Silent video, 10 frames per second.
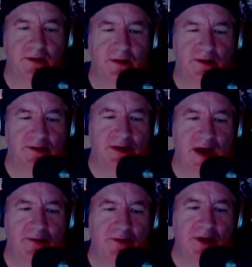This
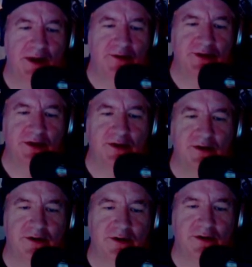happened while I was
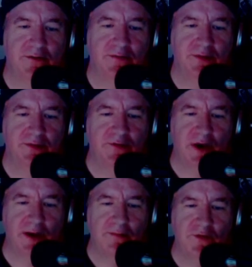younger, before
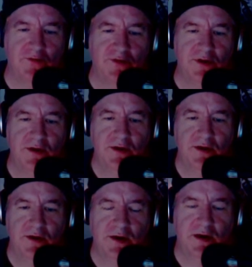I moved
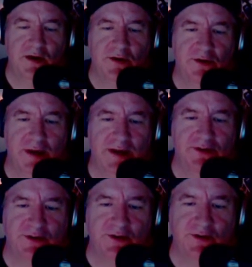to
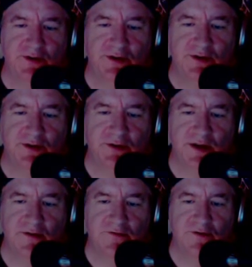Massachusetts,
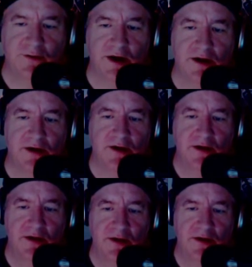and for the record,
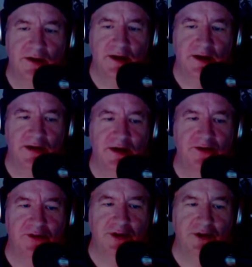it had
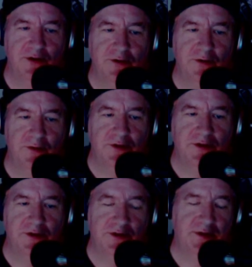nothing to do
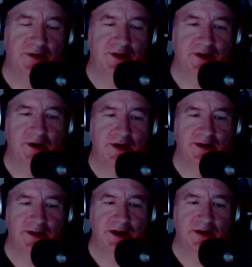with this
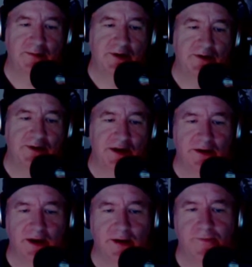haunting that I'm about to tell you.